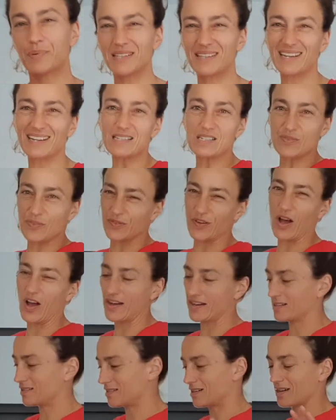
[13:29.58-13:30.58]
that's
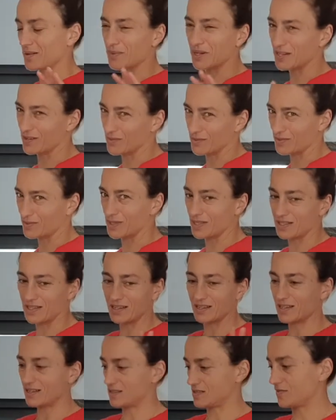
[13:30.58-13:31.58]
fine. I mean,
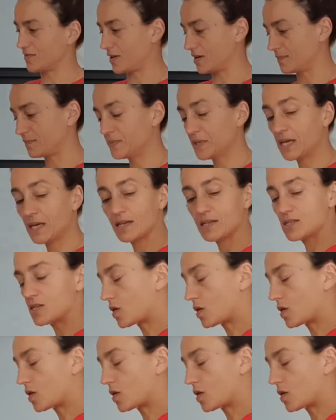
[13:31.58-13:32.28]
really, it's fine. So